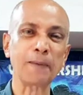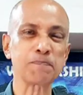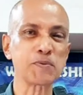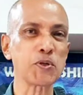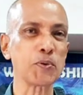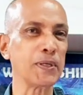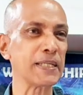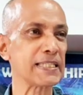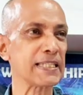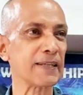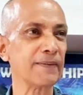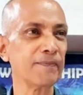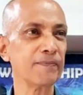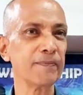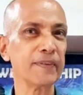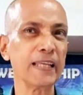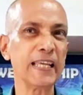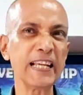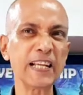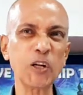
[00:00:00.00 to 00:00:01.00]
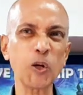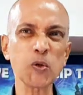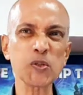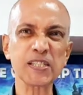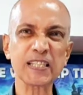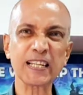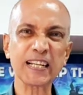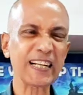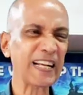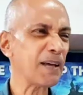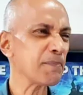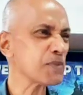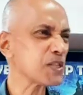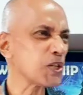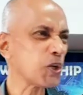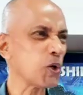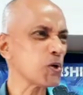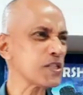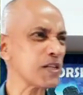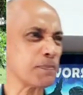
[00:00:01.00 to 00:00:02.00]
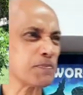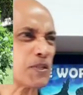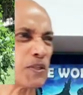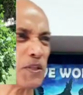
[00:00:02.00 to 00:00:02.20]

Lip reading: up to it. He comes close up